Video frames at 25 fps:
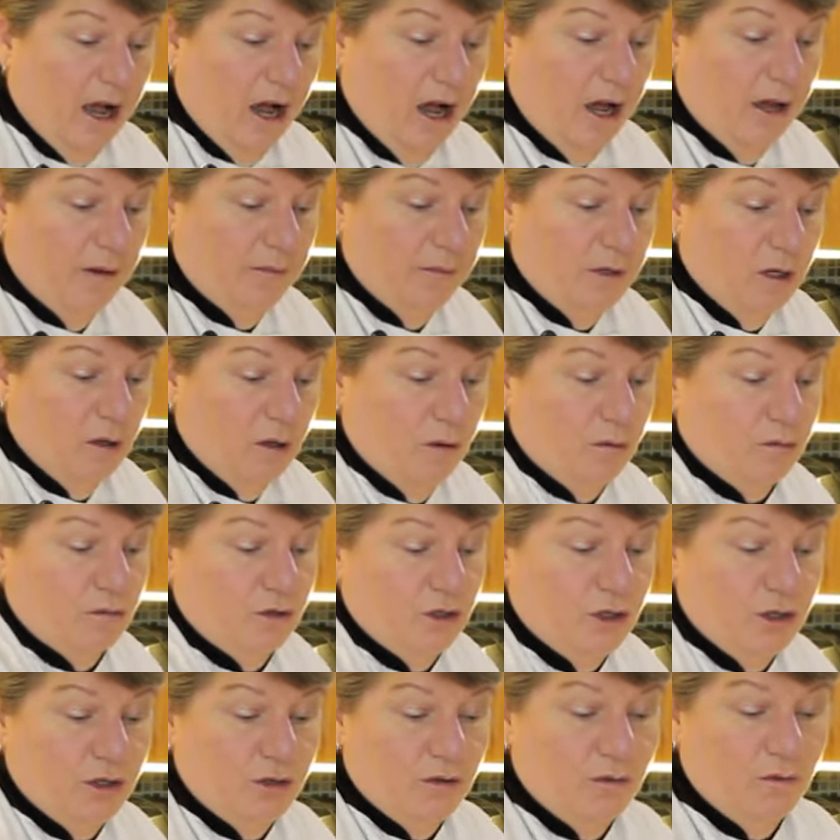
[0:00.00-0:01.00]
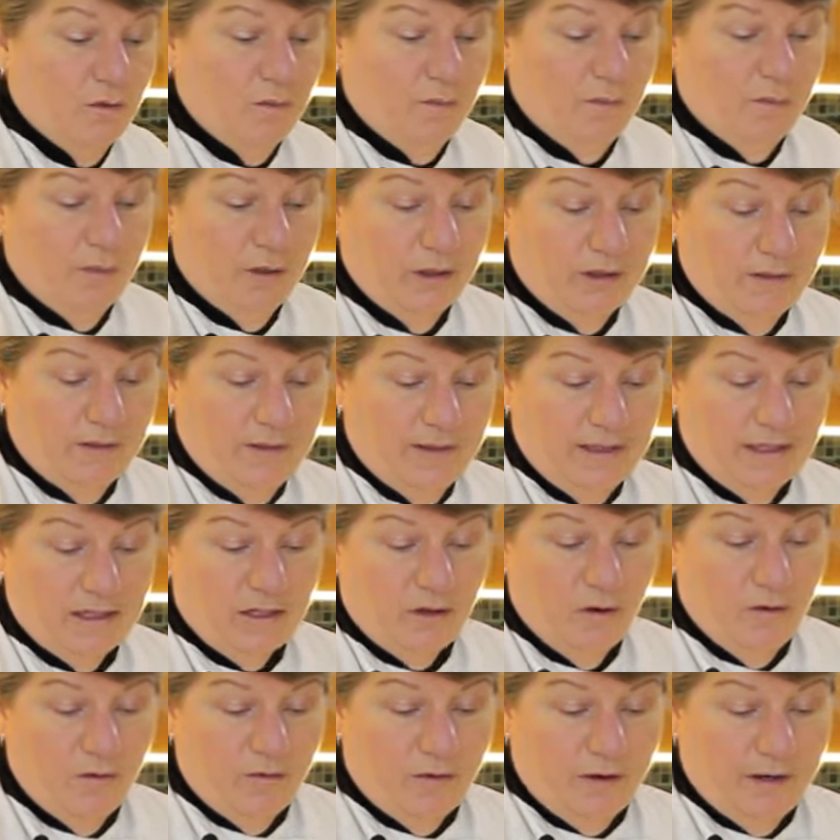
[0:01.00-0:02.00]
I'm going to put
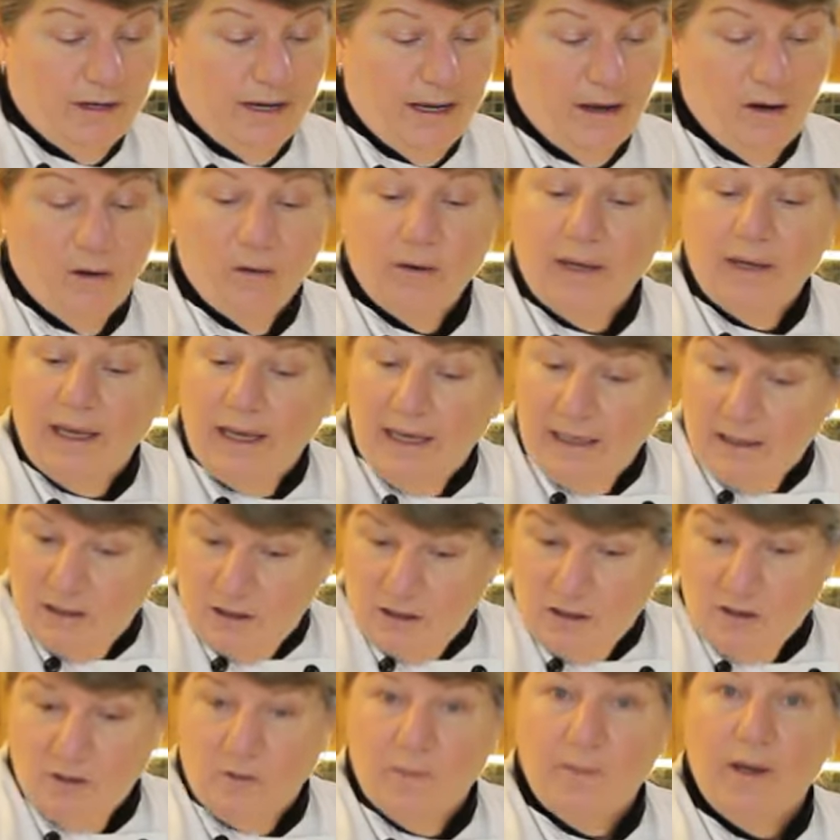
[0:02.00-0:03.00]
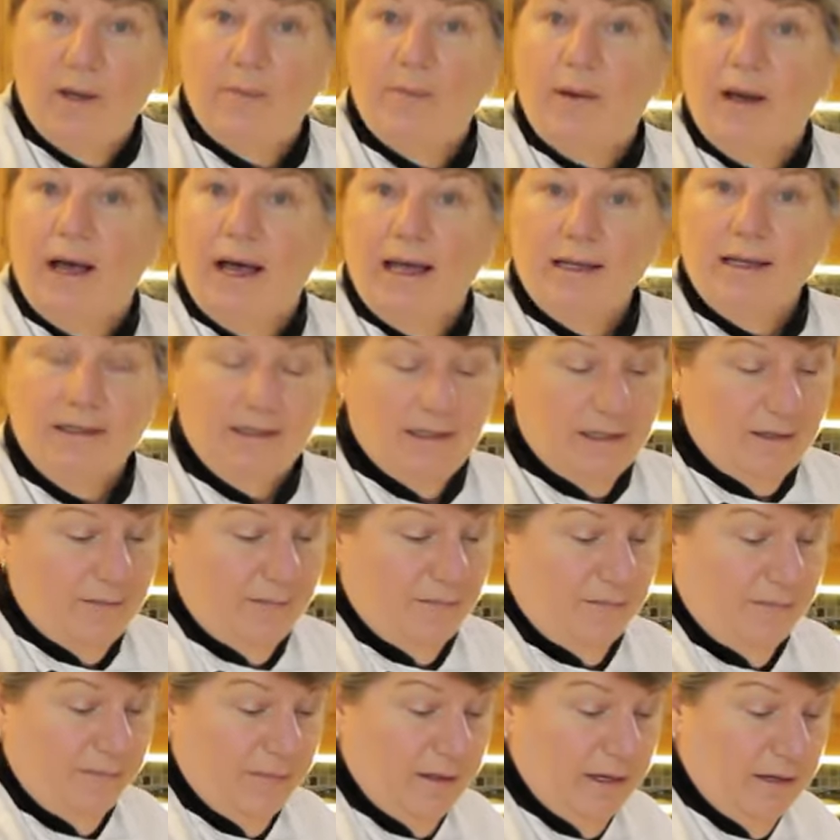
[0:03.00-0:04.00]
this over now into my pot.
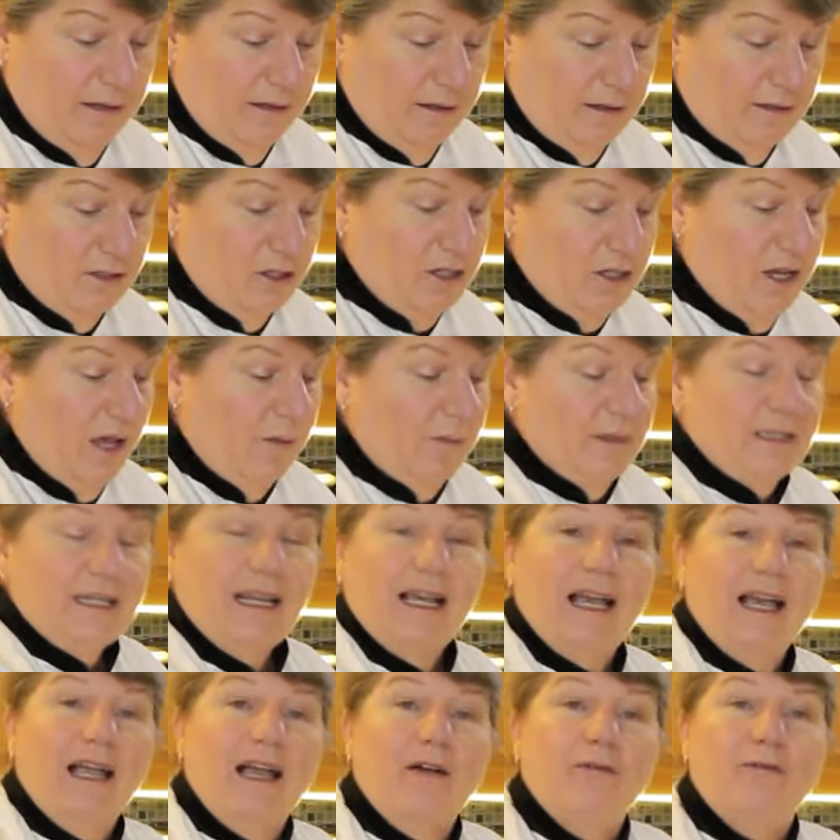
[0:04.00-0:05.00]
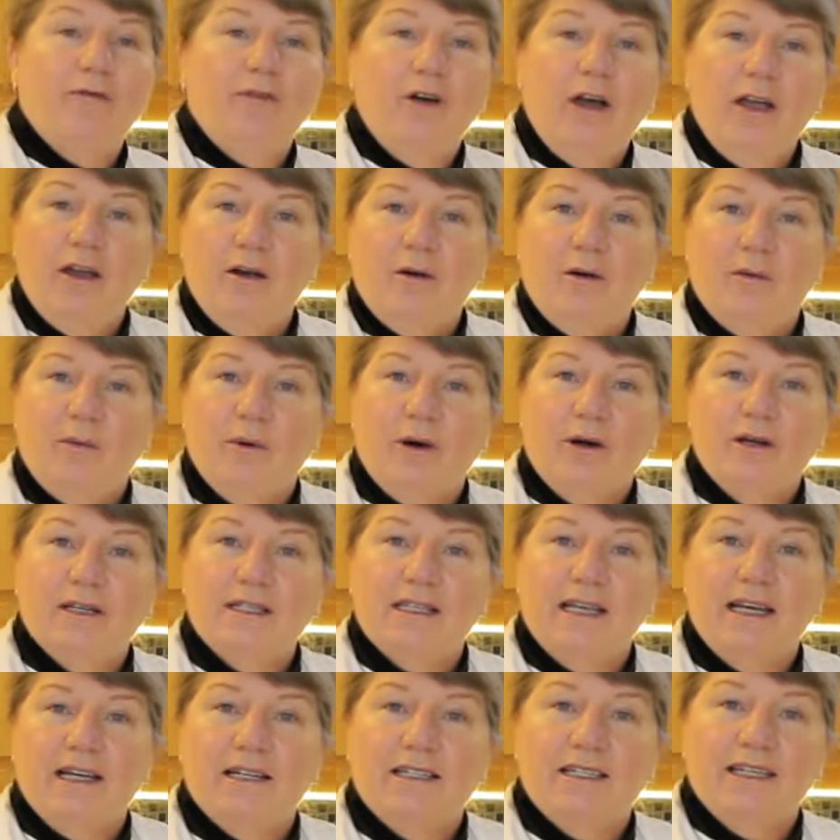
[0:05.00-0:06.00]
It's almost like I got
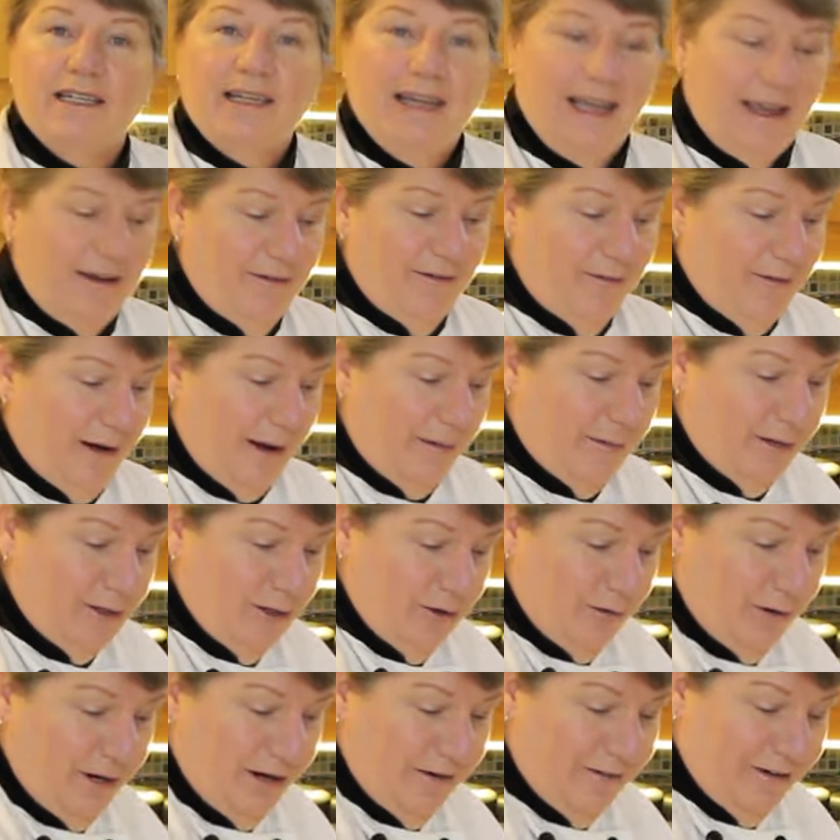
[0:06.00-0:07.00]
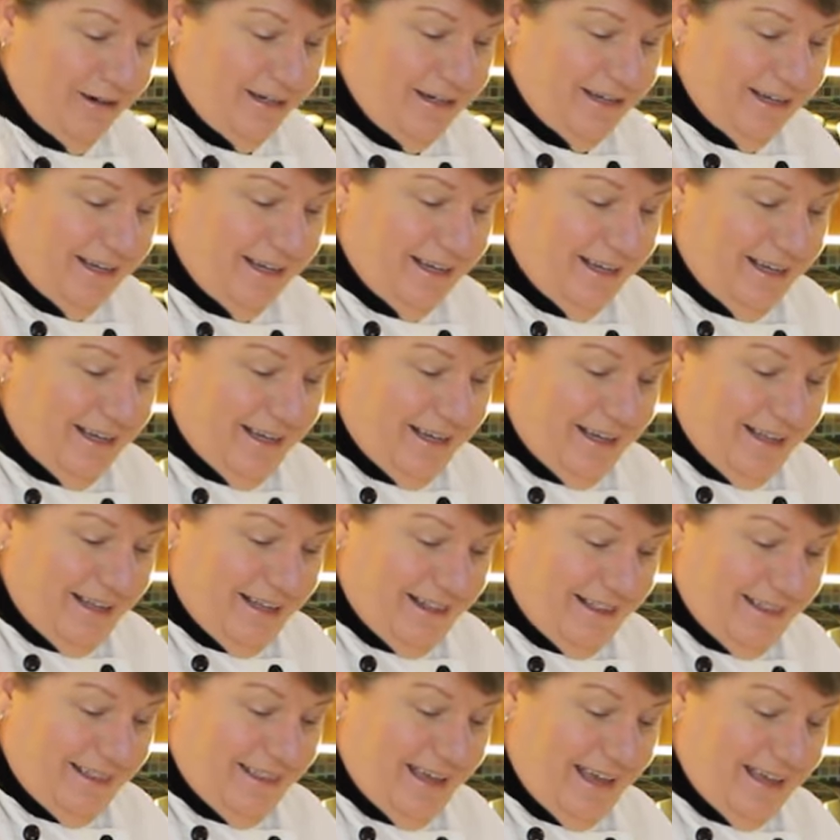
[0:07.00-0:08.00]
fireworks in yeah, today, right? Are you yeah, hear it?
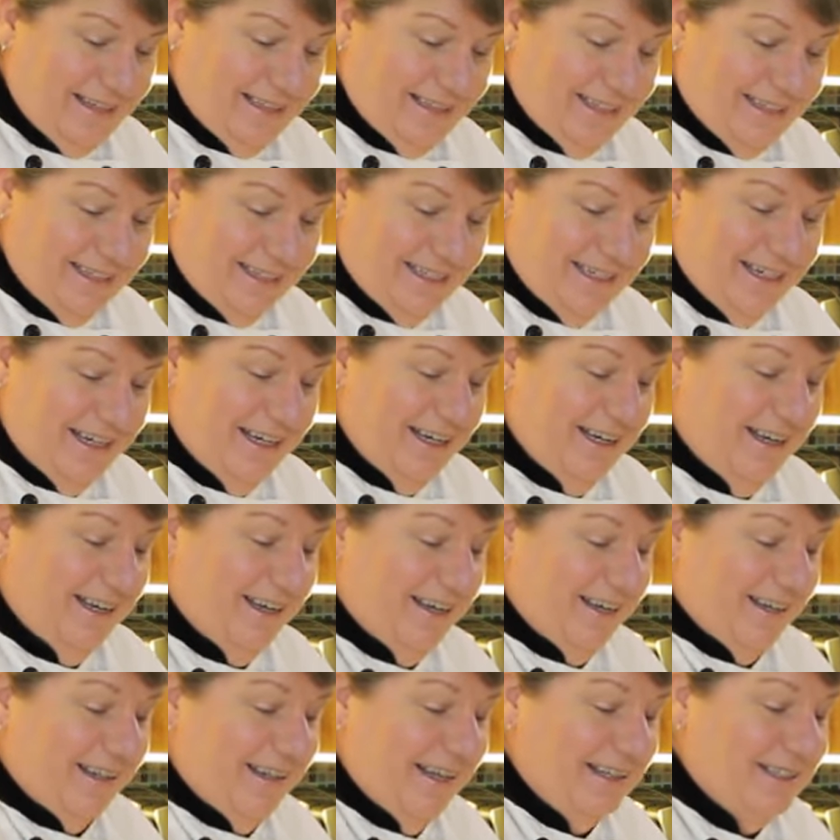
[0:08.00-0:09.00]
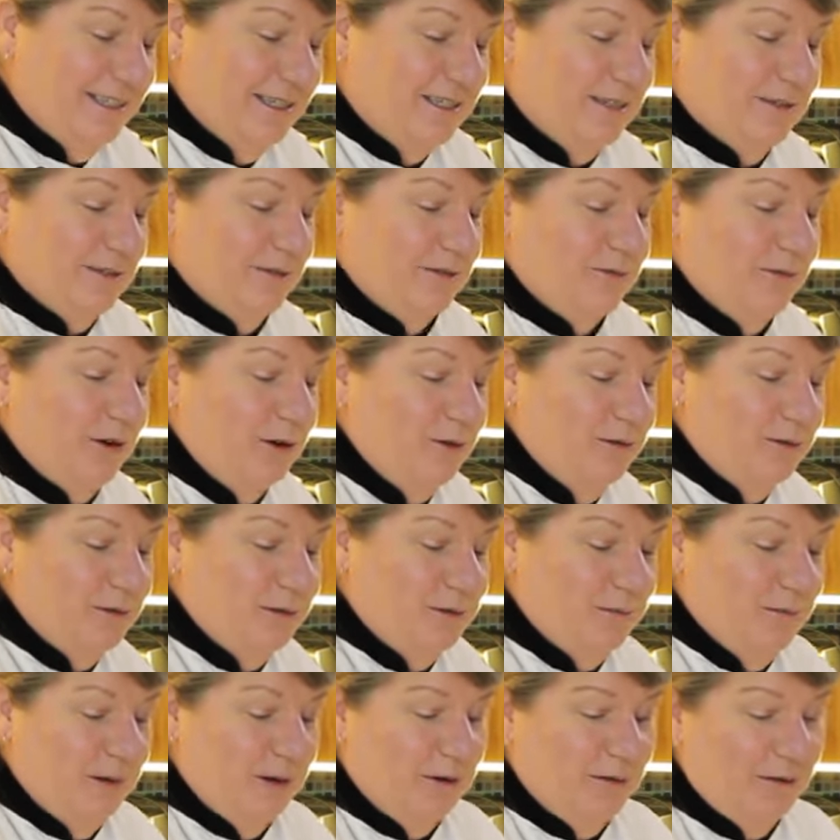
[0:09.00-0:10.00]
Yeah. That's the that's the
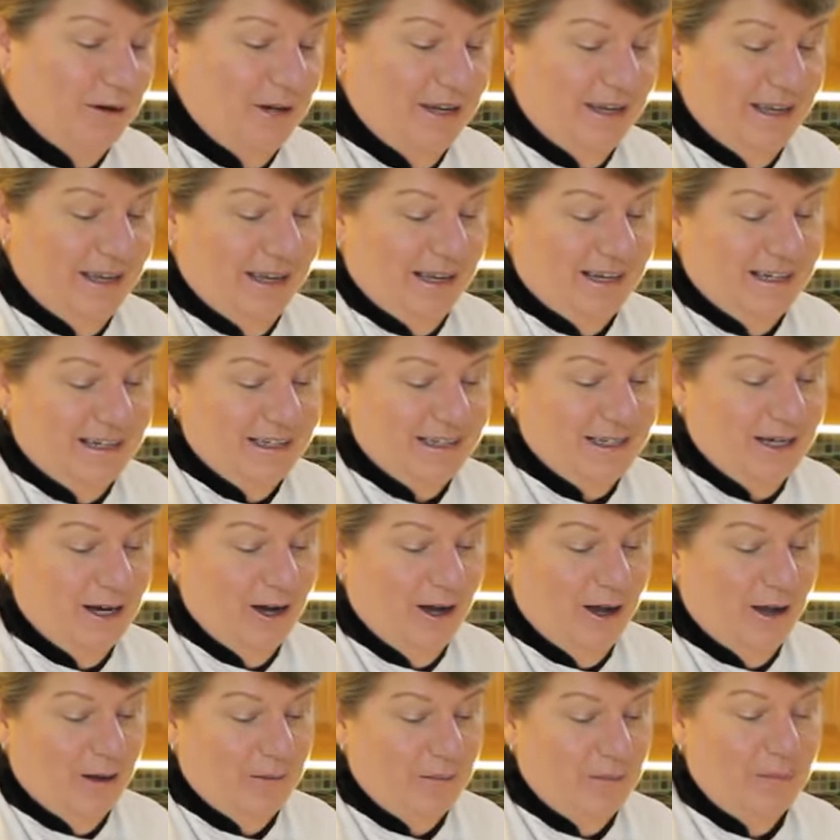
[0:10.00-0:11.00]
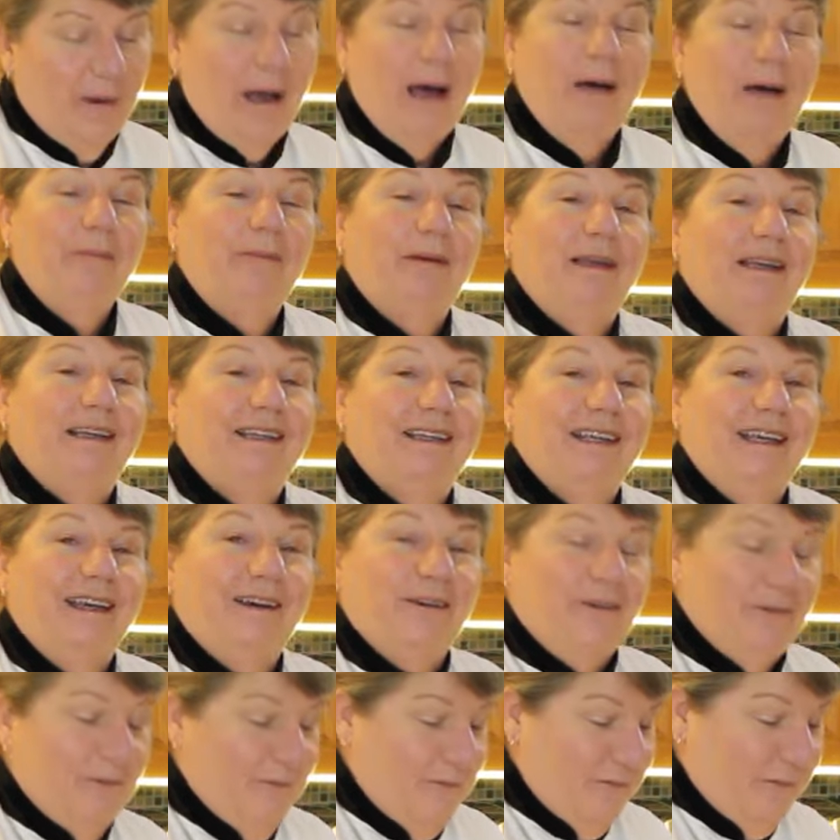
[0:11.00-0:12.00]
rosemary and the thyme popping
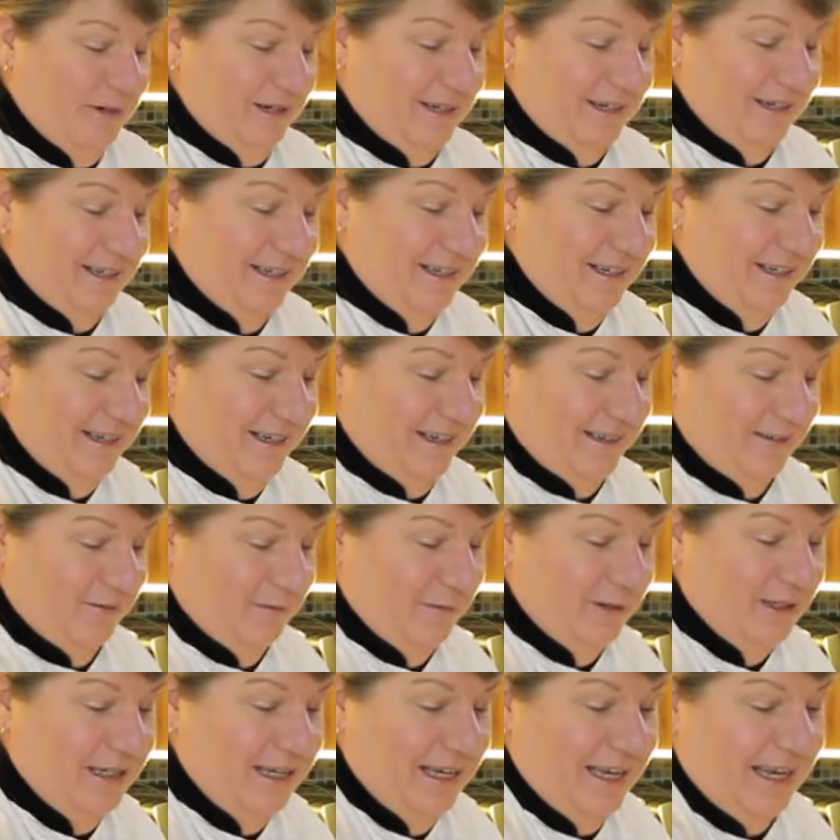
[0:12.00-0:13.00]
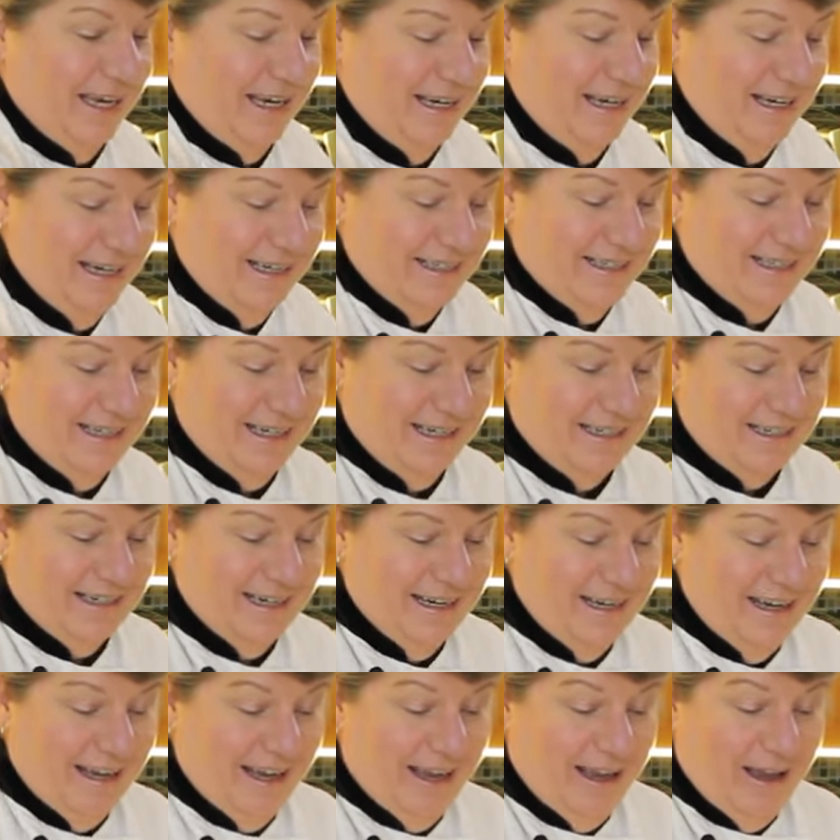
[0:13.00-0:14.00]
there when the when the heat hits
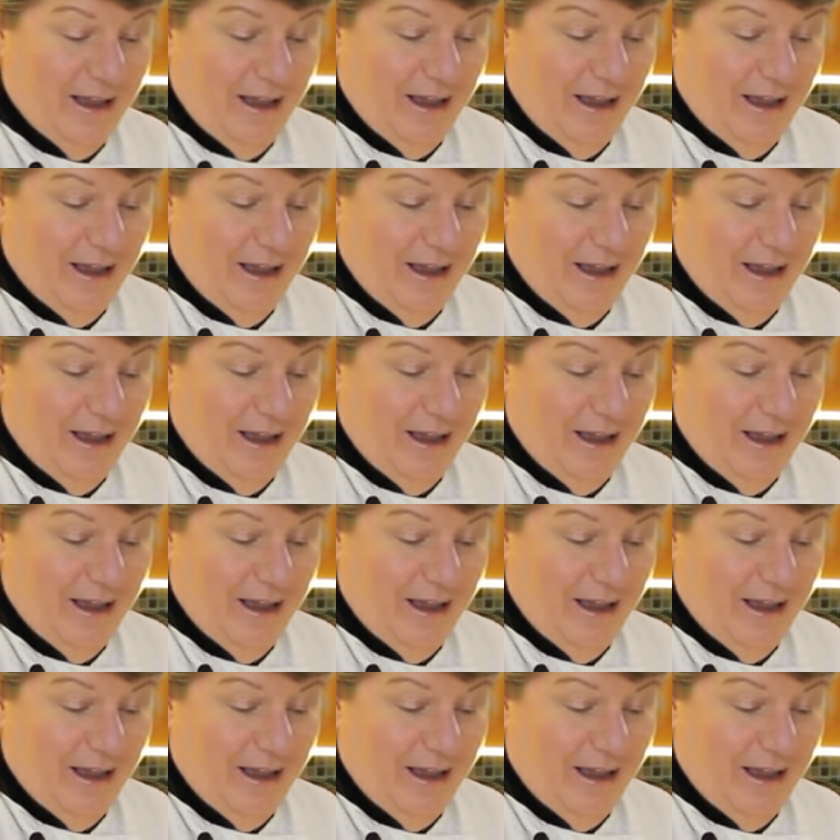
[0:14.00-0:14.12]
it.